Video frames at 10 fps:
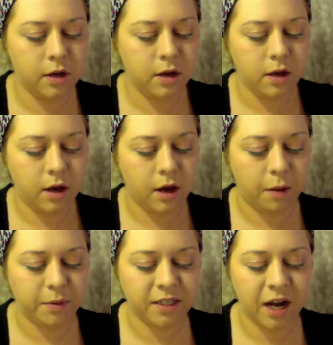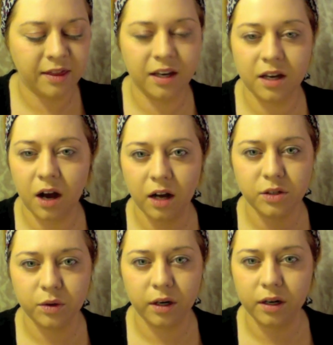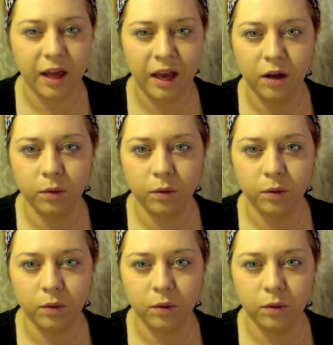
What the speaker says: It's not the contoured or the angle one,